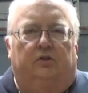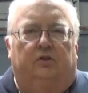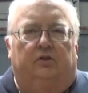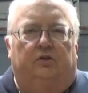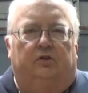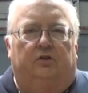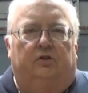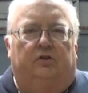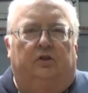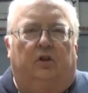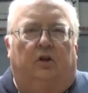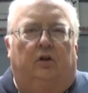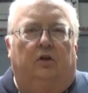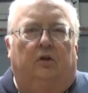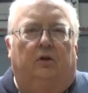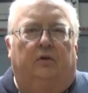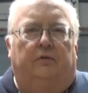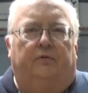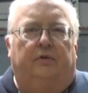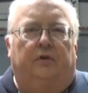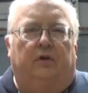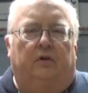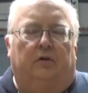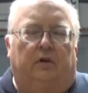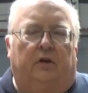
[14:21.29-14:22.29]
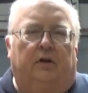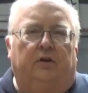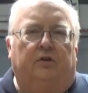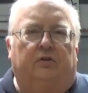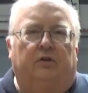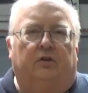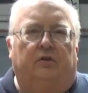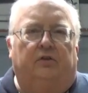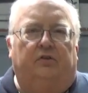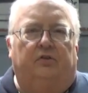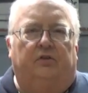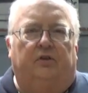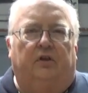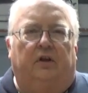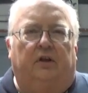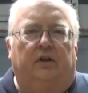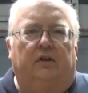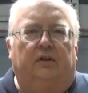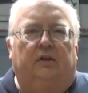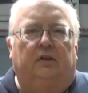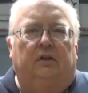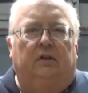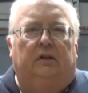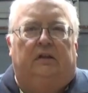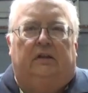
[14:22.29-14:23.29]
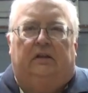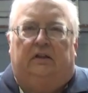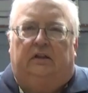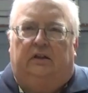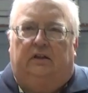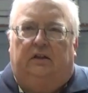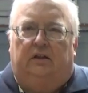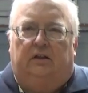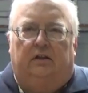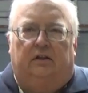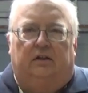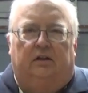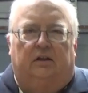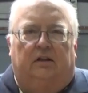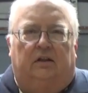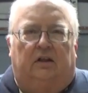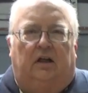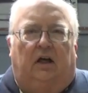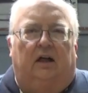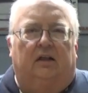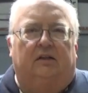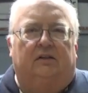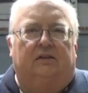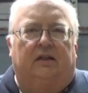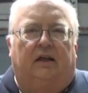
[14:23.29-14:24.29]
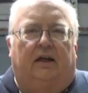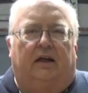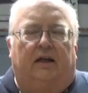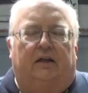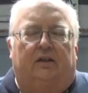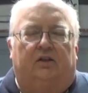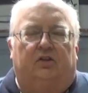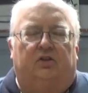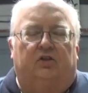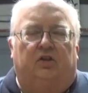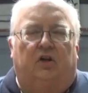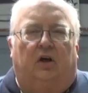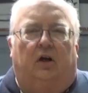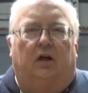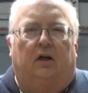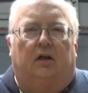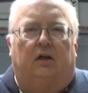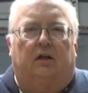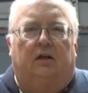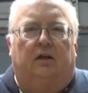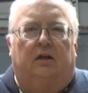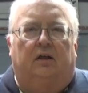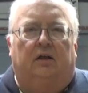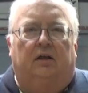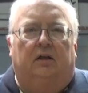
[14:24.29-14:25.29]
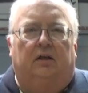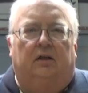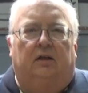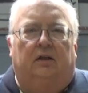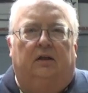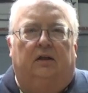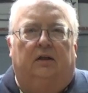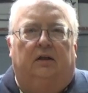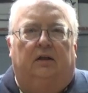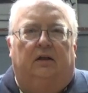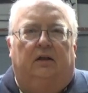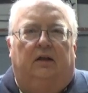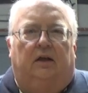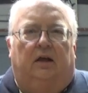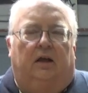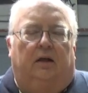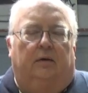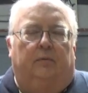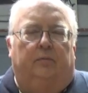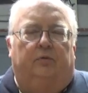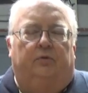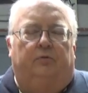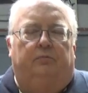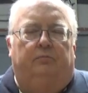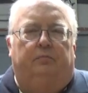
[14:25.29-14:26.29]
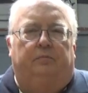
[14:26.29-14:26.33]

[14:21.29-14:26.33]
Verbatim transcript: So if you're interested, contact Chuck, um,